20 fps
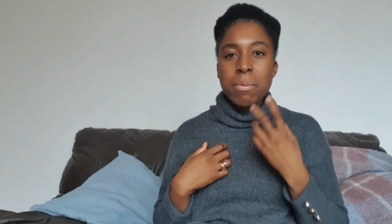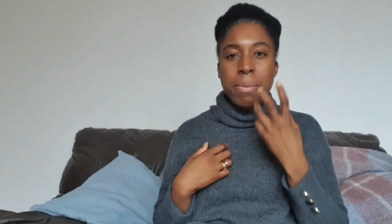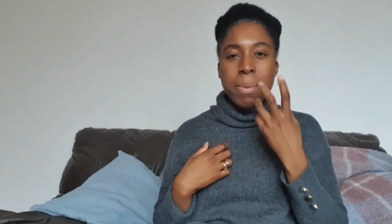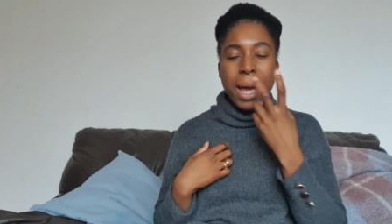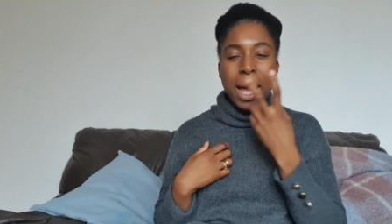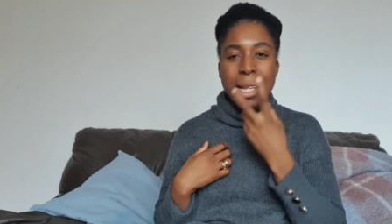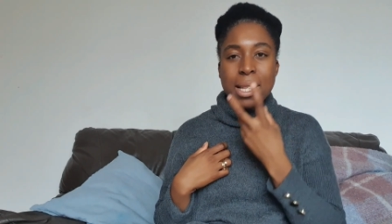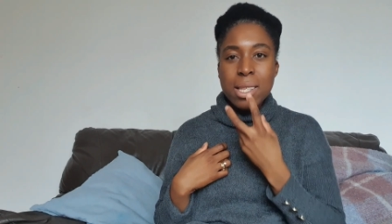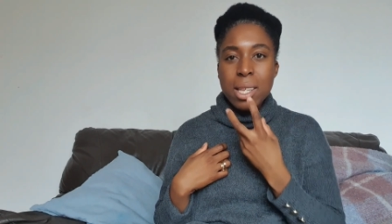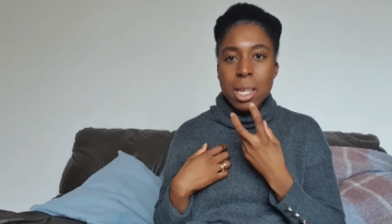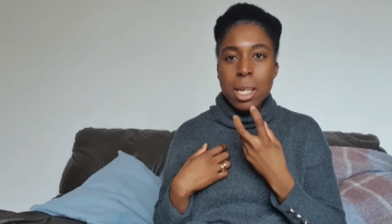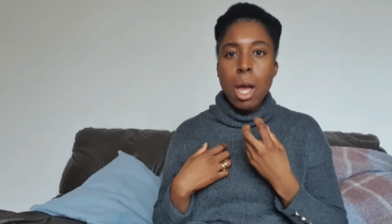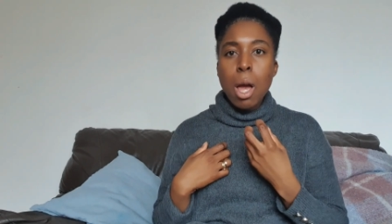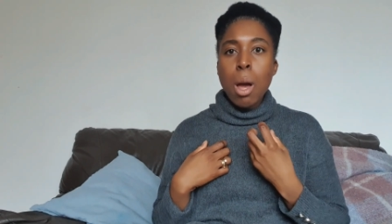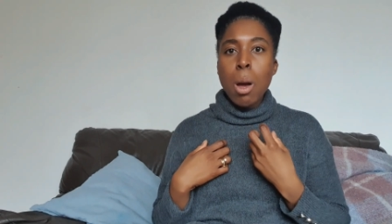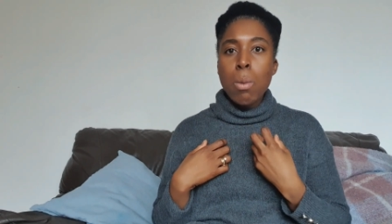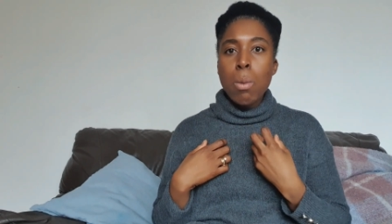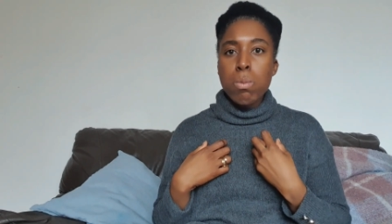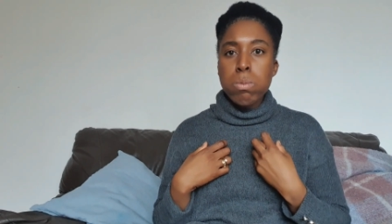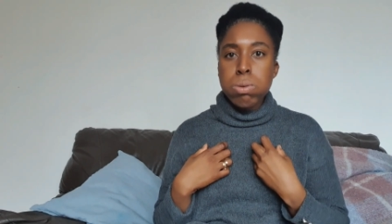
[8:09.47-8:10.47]
pattern,
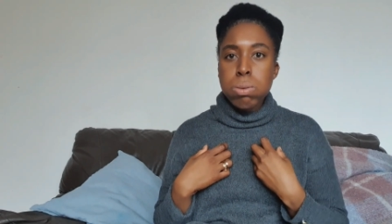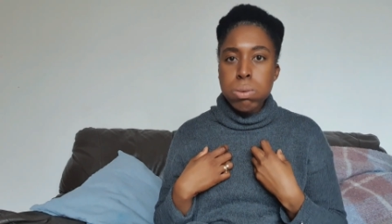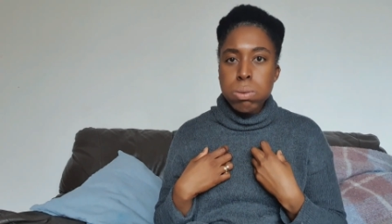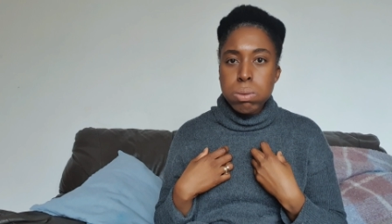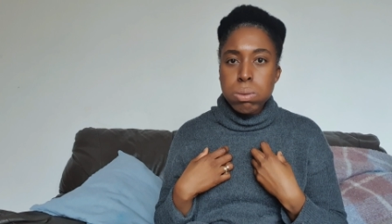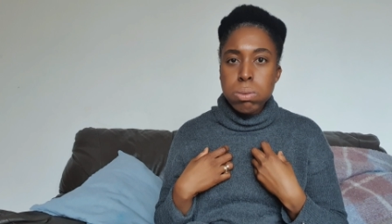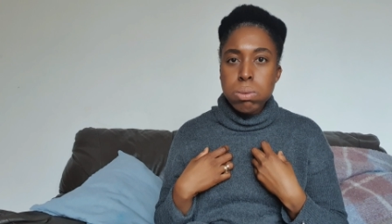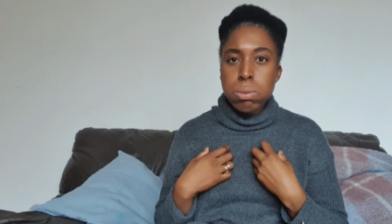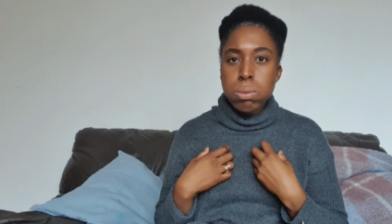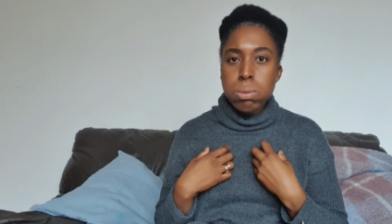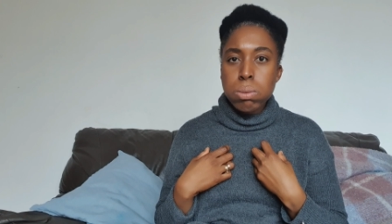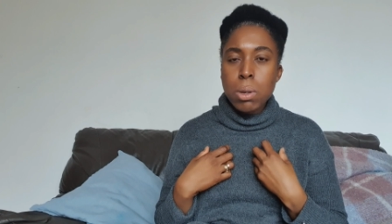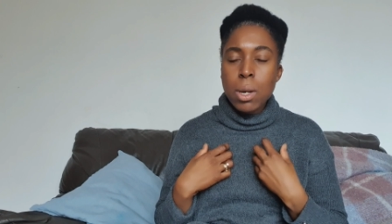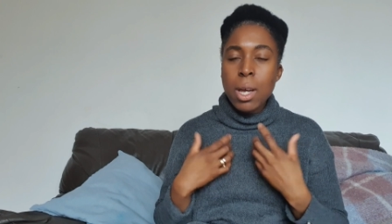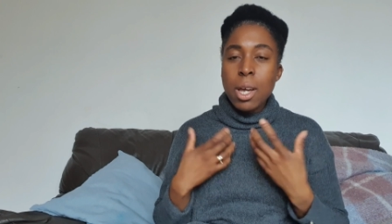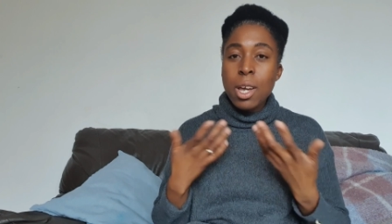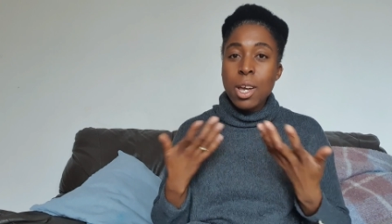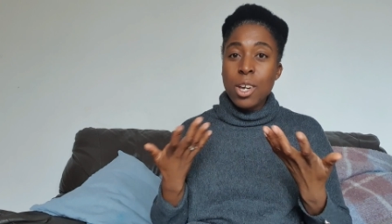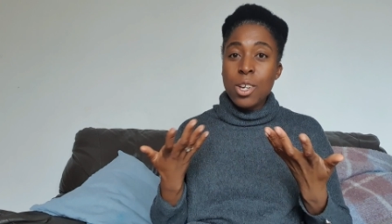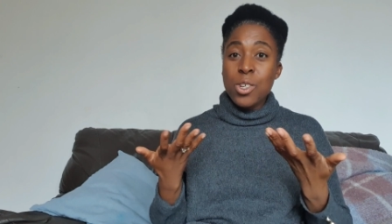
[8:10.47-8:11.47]

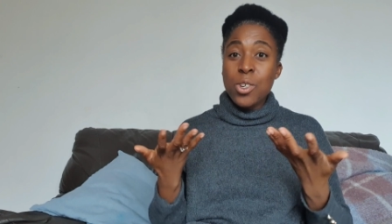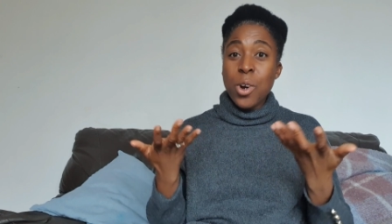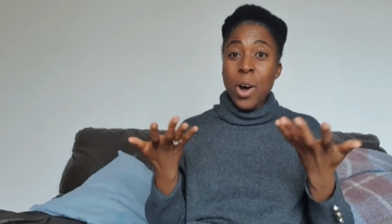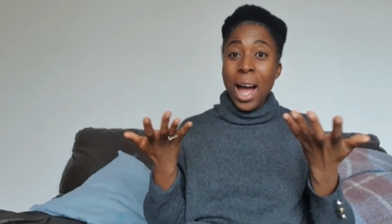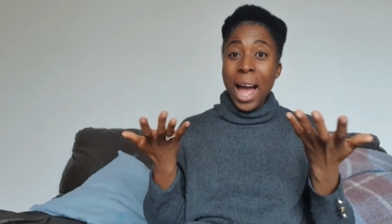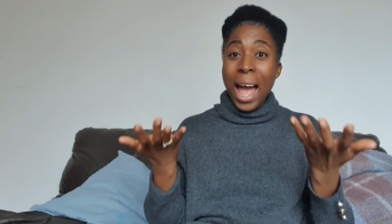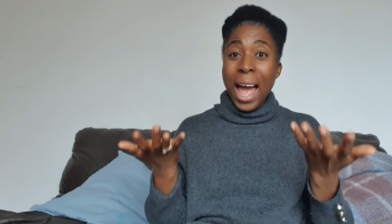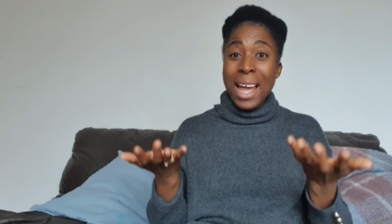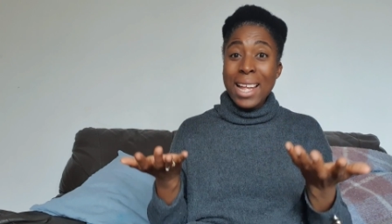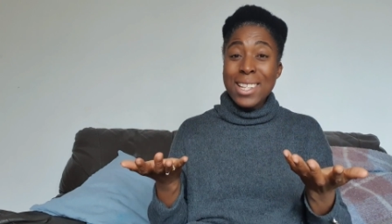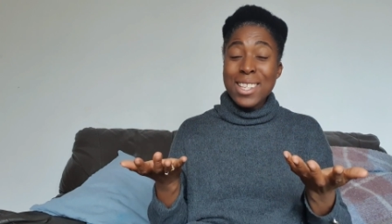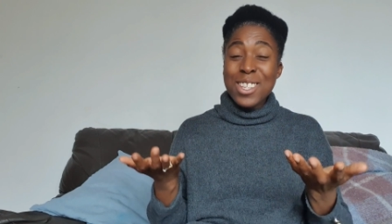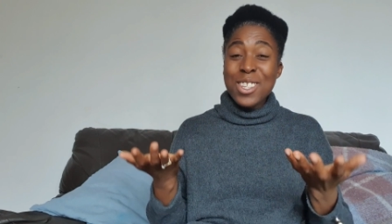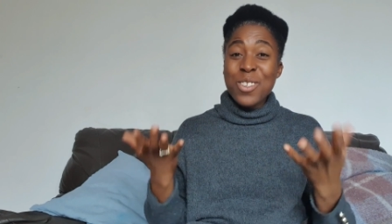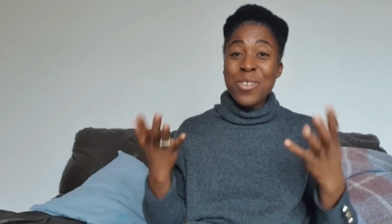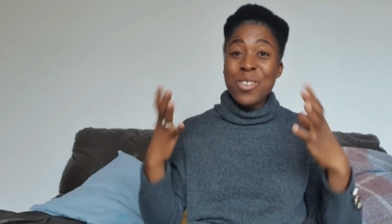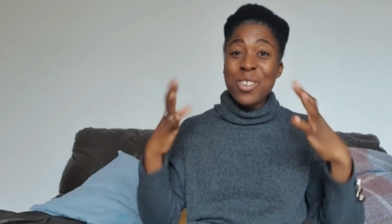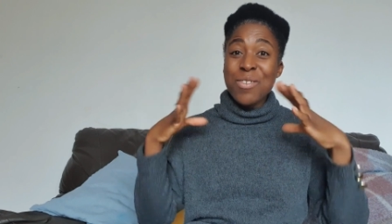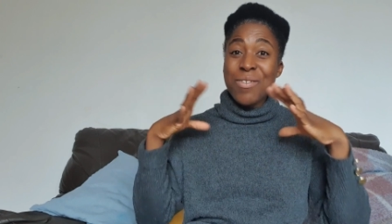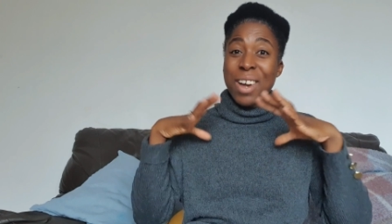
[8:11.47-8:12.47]
your hands are
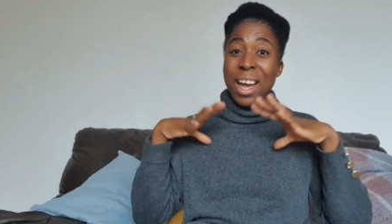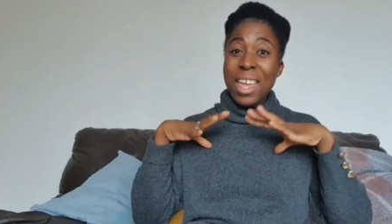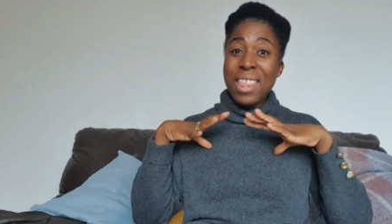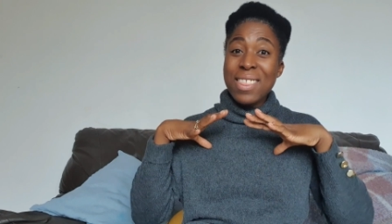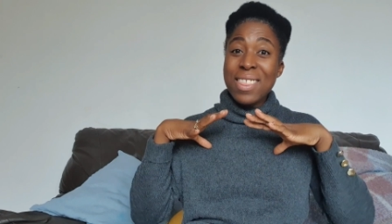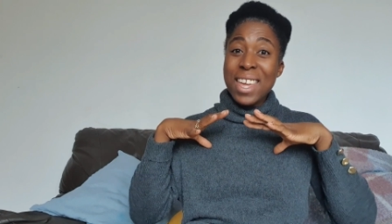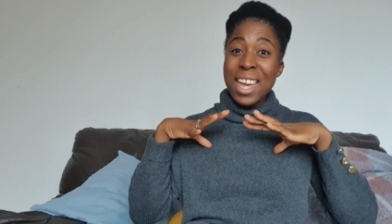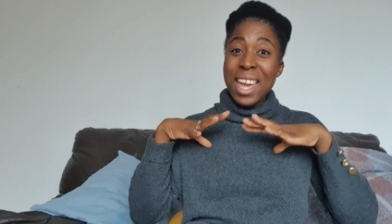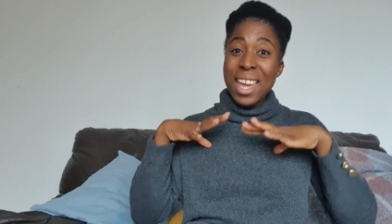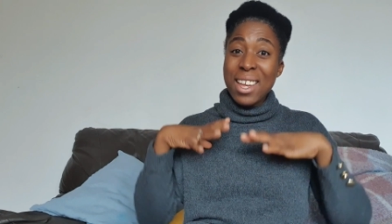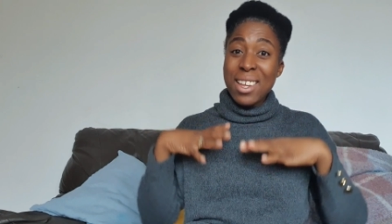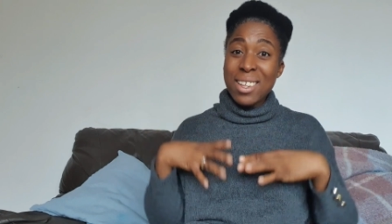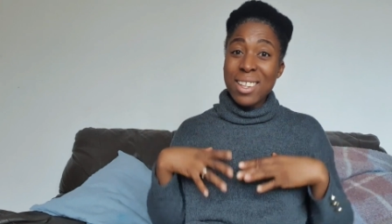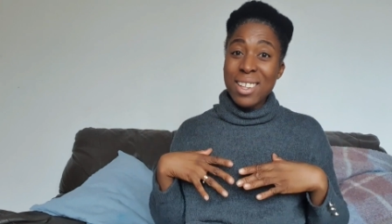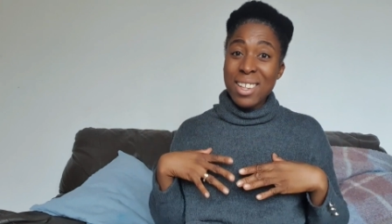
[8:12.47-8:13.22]
doing the right thing,